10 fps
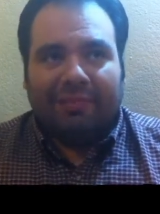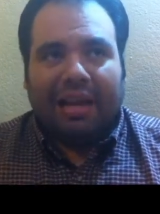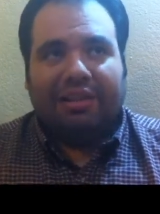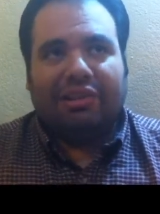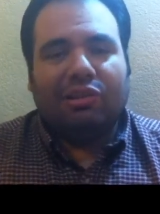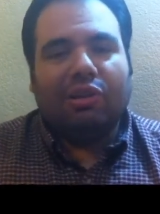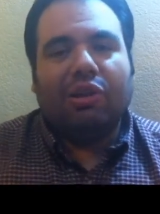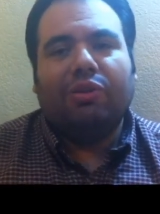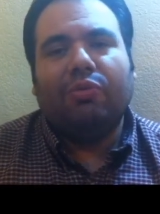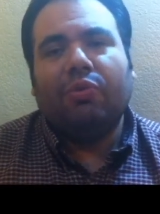a
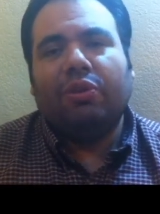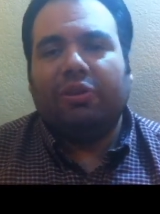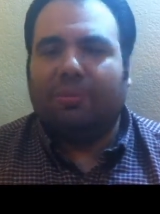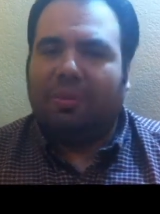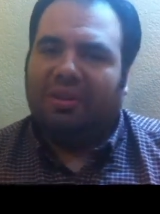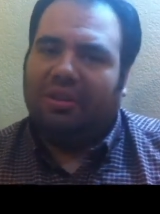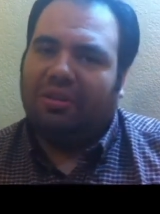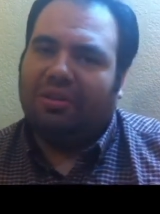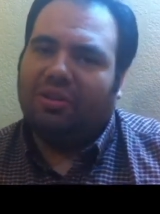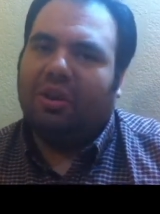Star Wars meet
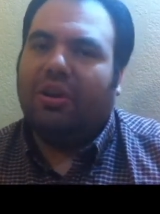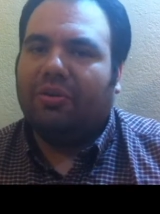Star